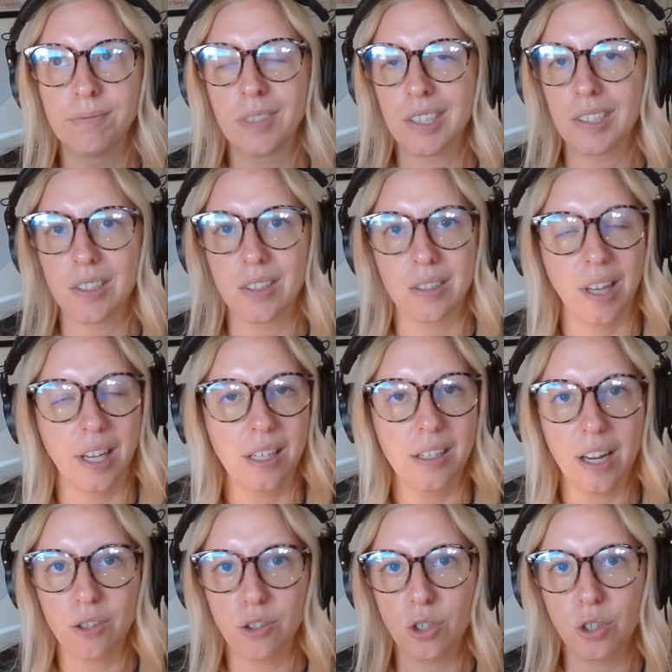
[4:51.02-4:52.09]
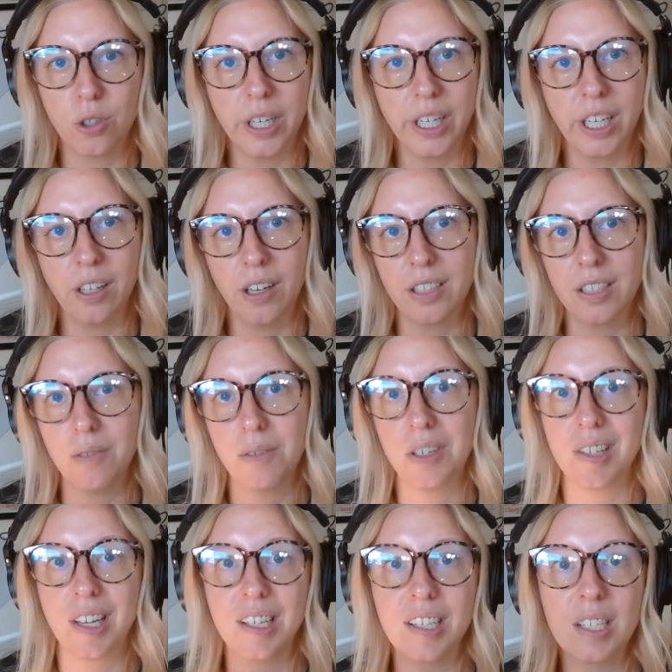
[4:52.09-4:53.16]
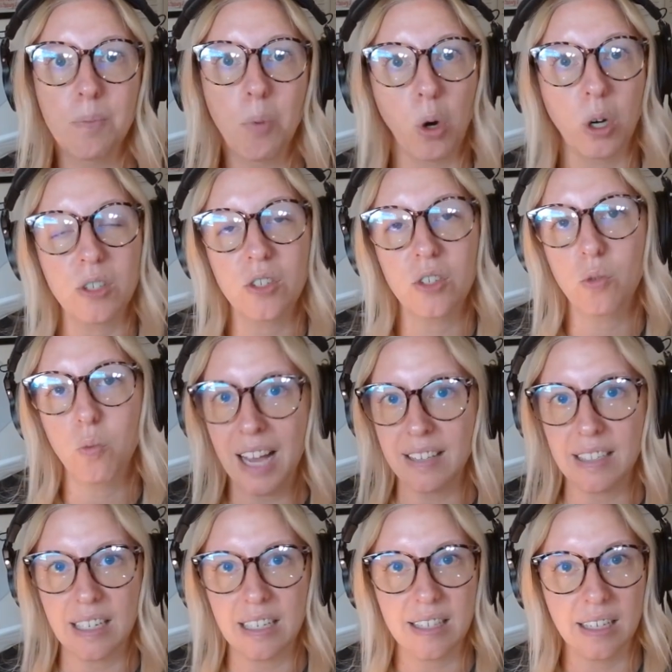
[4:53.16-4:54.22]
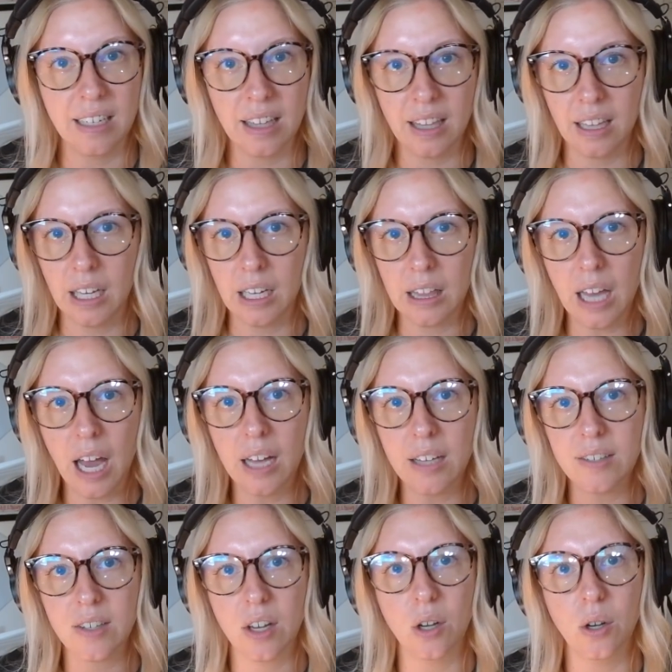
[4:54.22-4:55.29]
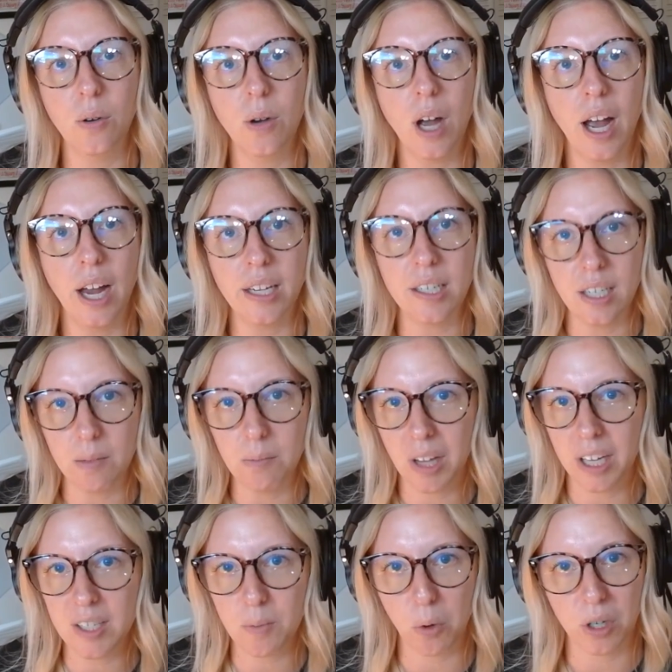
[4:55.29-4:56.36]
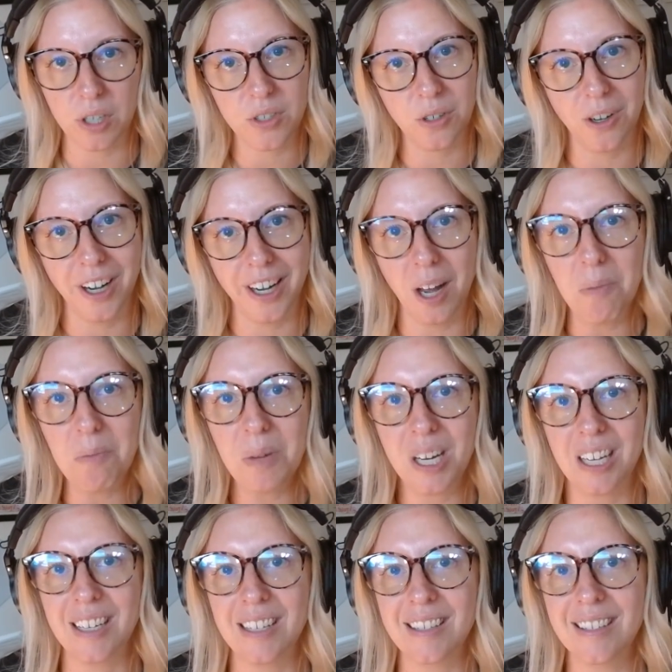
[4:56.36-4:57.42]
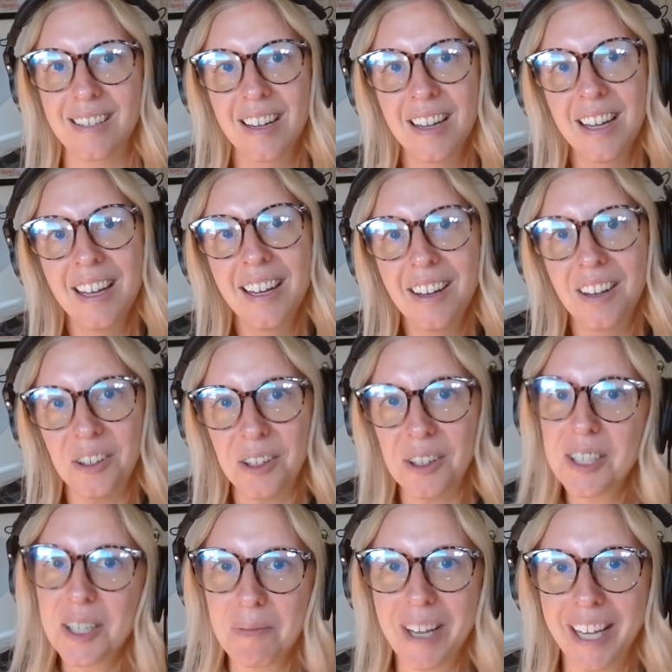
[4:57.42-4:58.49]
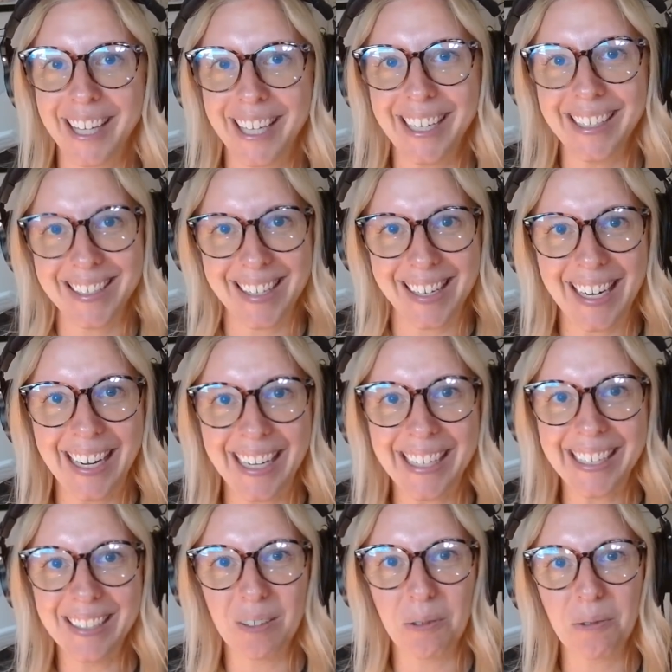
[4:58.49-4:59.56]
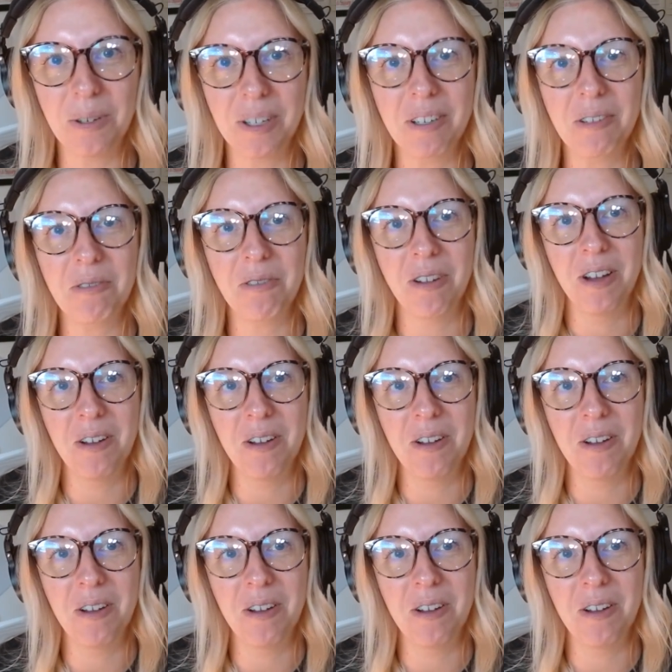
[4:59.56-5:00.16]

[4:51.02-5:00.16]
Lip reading: it's like extracurricular activities like sports, gymnastics, anything like that. So I did play sports growing up because ultimately, as a kid, one of